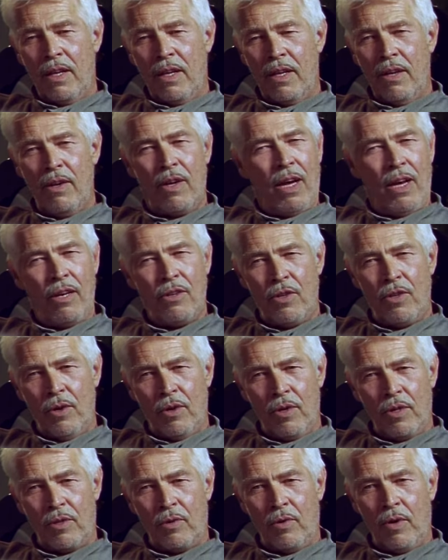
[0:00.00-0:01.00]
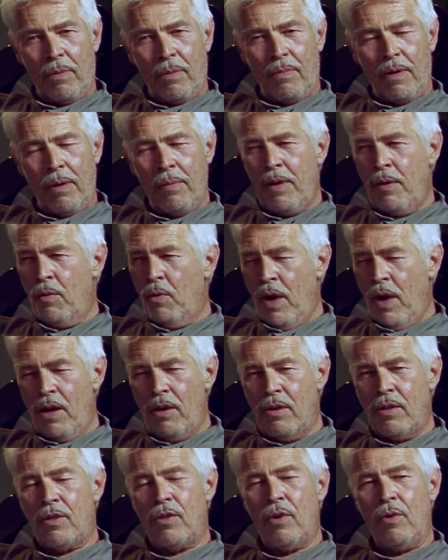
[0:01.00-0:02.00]
You can't shoot a script. I mean,
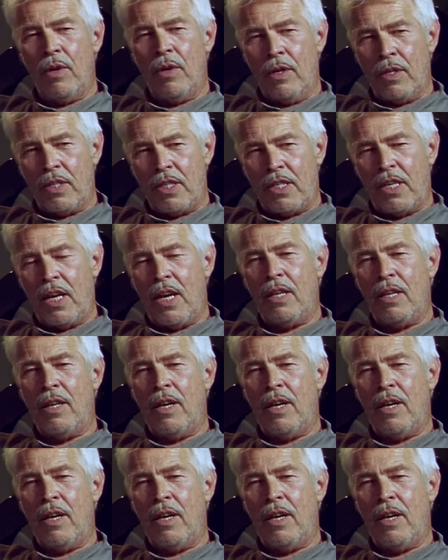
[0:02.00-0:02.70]
writers don't understand